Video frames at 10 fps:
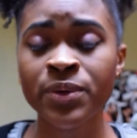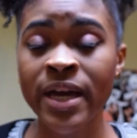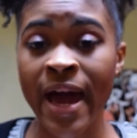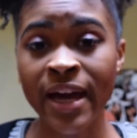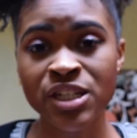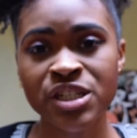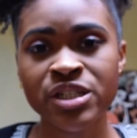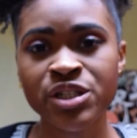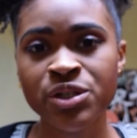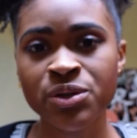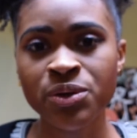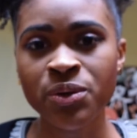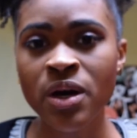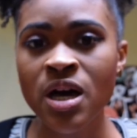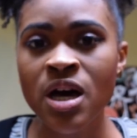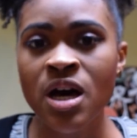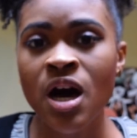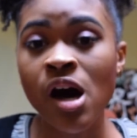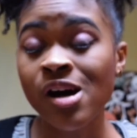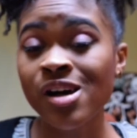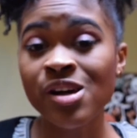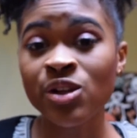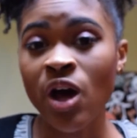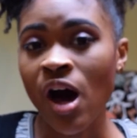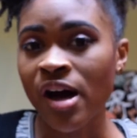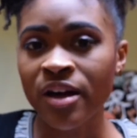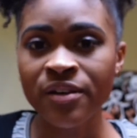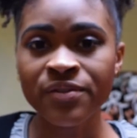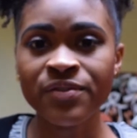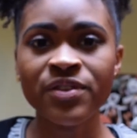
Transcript: reaction to a lot of